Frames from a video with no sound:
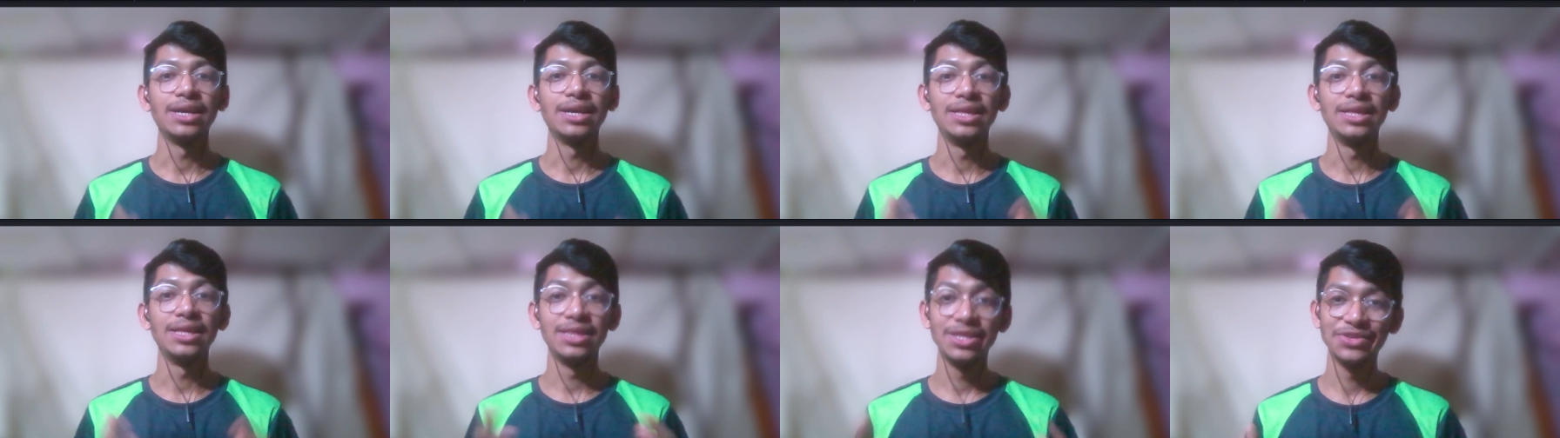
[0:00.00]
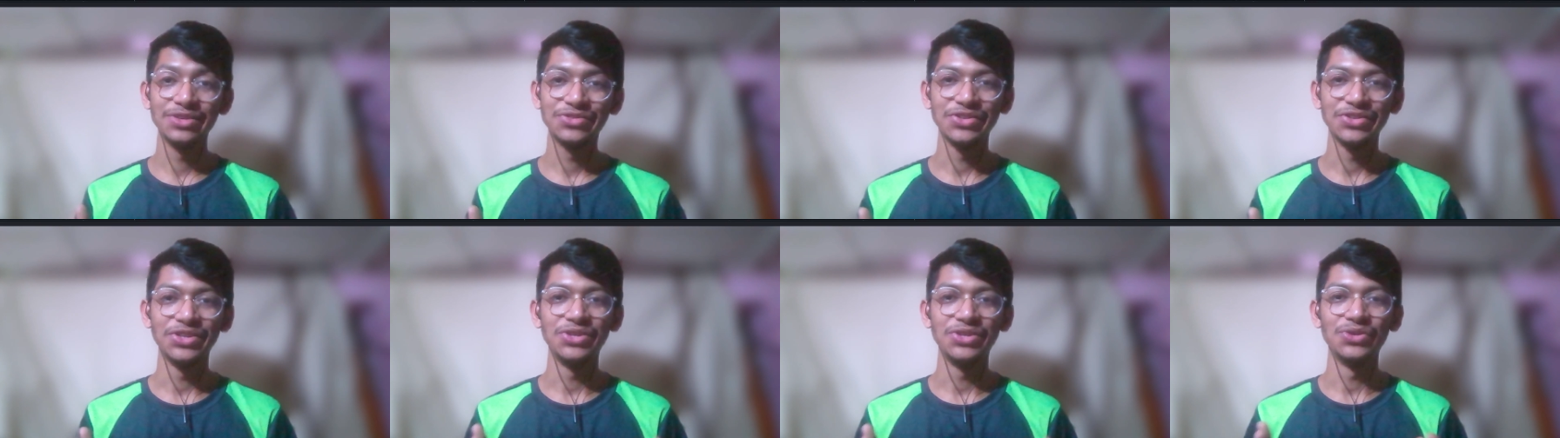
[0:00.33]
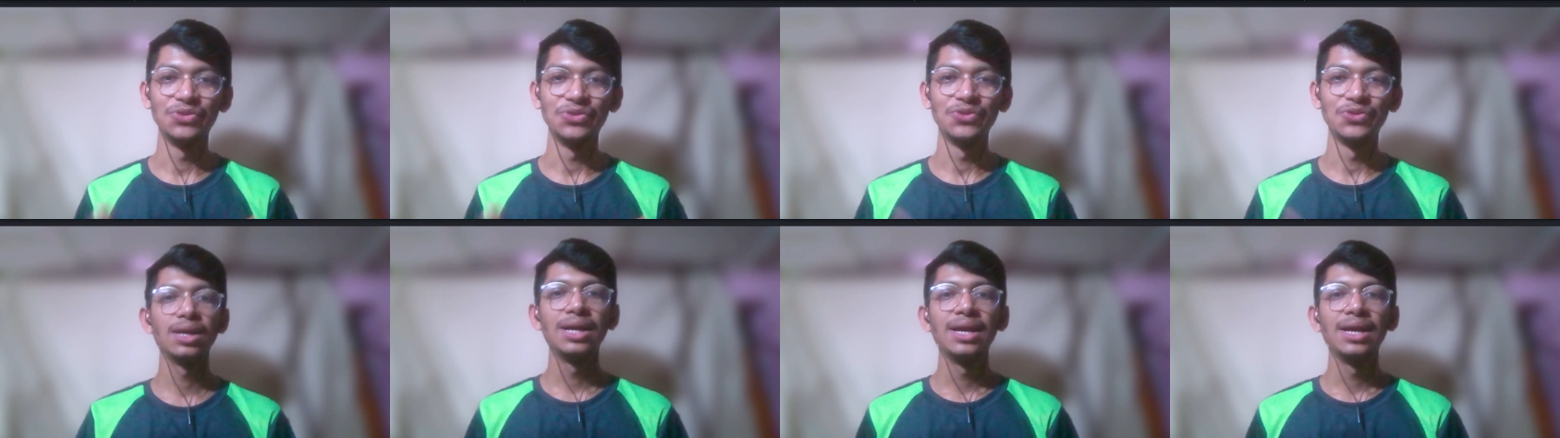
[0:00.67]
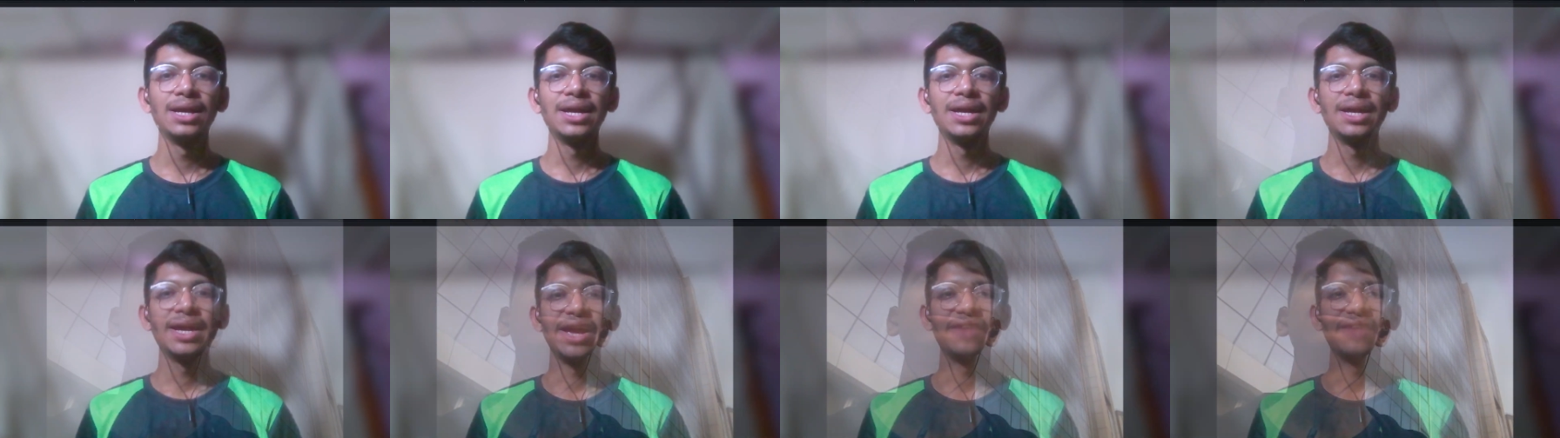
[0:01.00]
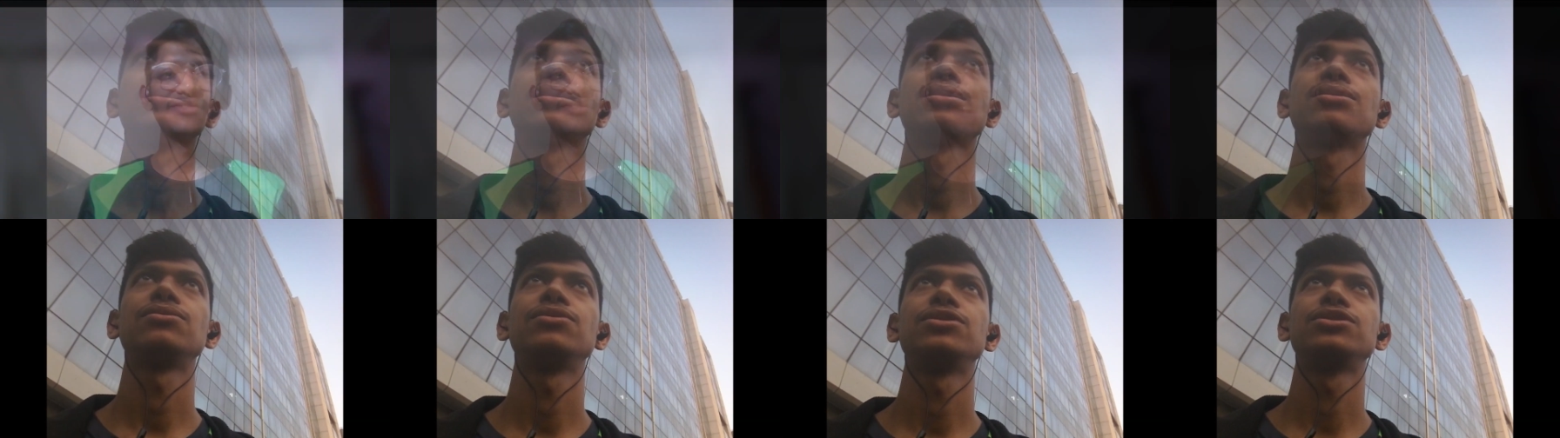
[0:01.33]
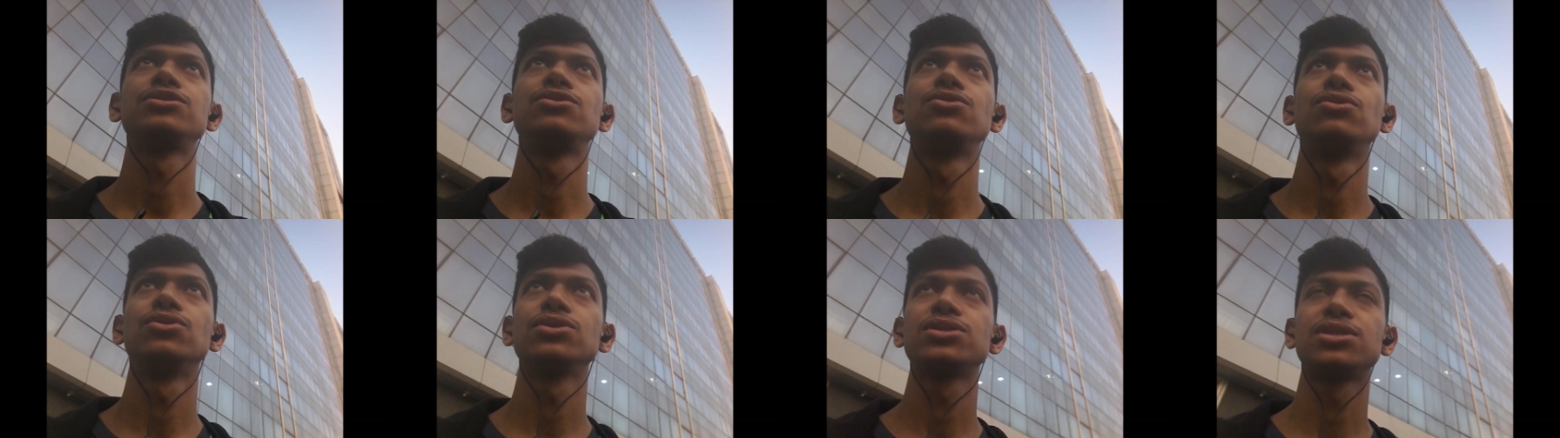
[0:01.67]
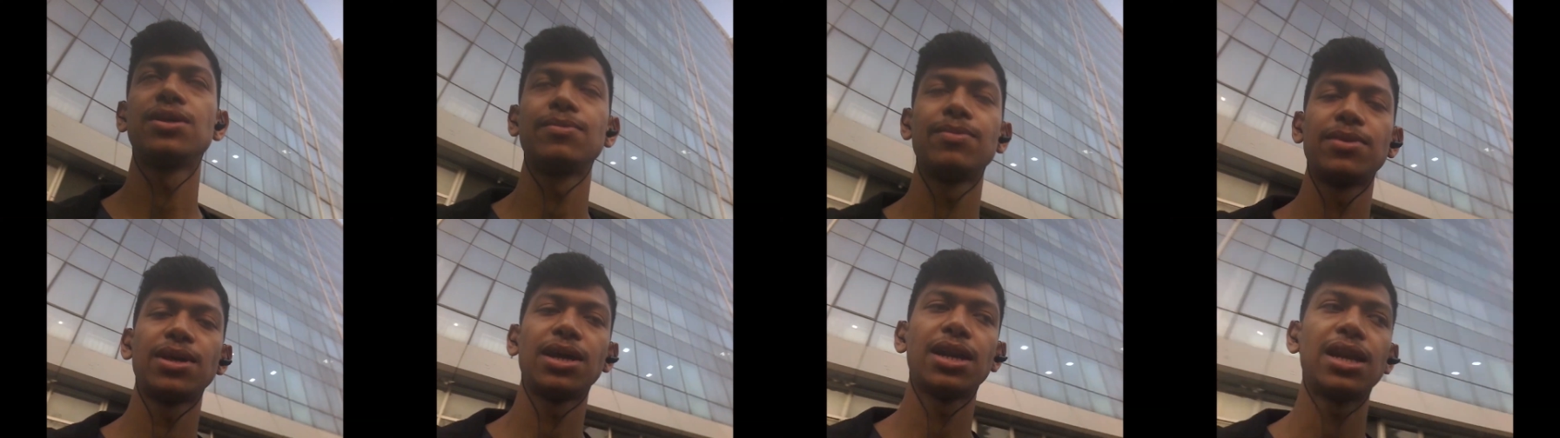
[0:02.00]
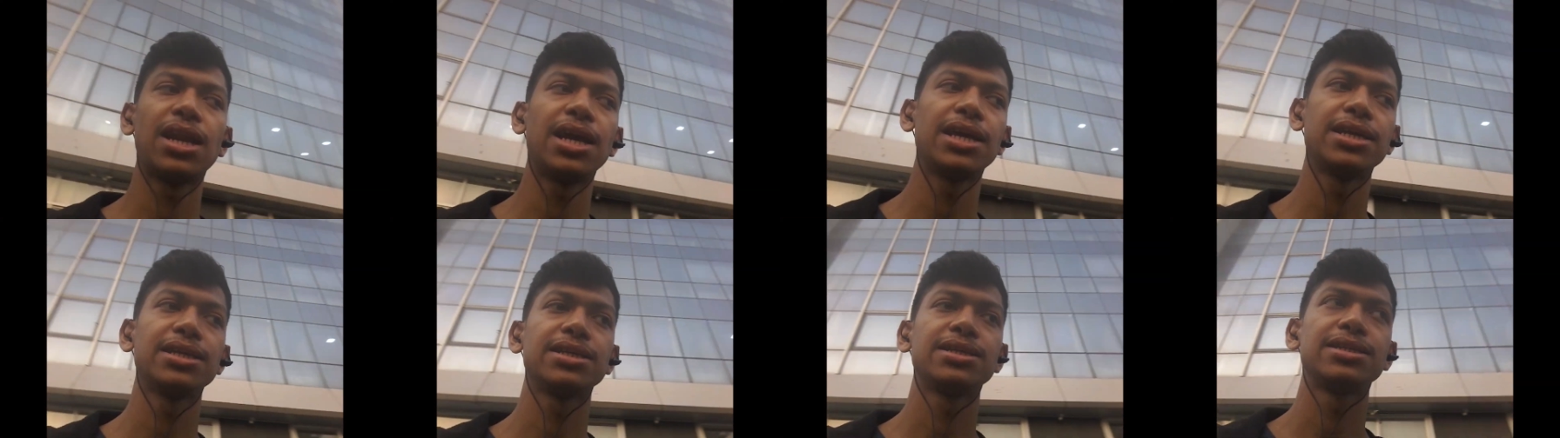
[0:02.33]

in this video. Hey friends, welcome back to your channel.